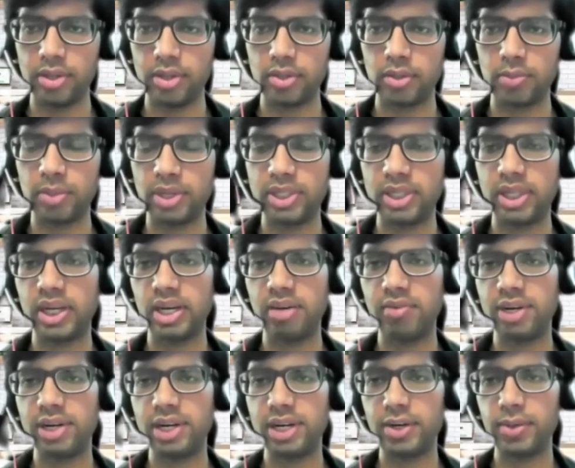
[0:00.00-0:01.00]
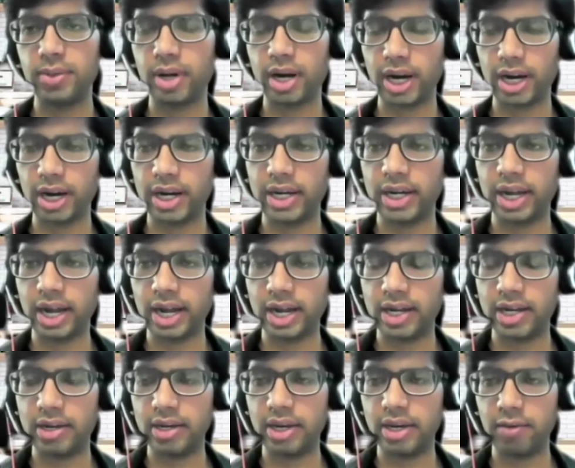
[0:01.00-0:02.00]
So basically, we need to highlight
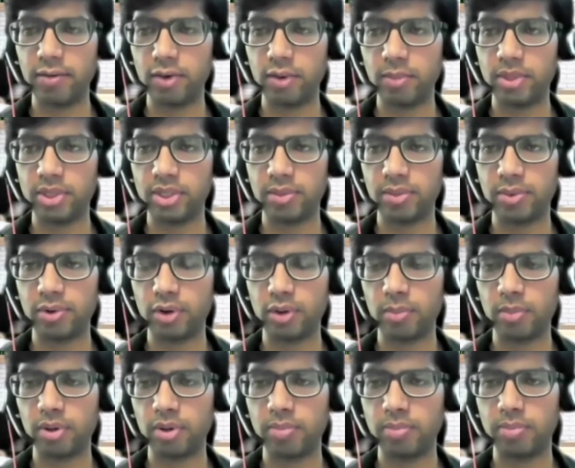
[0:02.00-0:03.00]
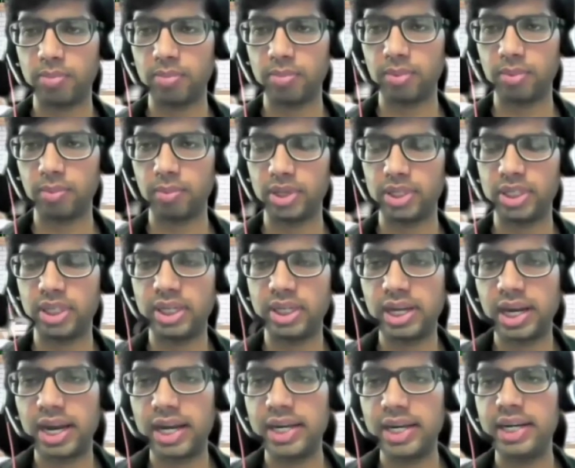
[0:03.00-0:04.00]
any information problem,
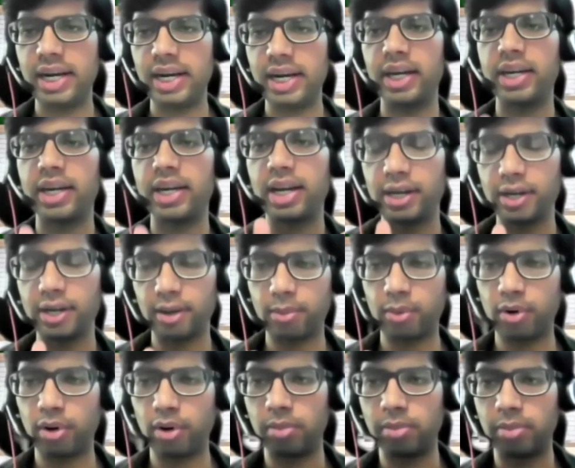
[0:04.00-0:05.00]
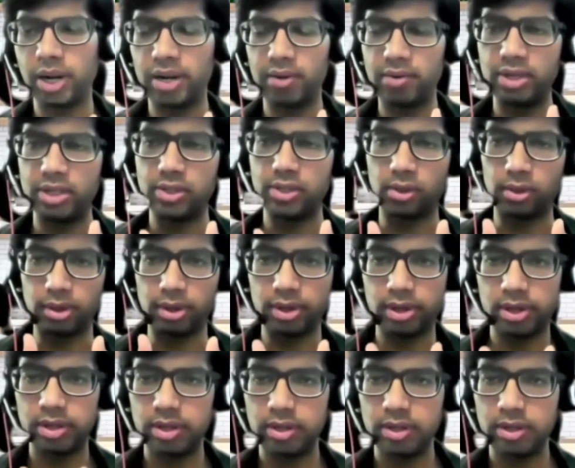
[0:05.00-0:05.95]
basically any data related problem that we solved,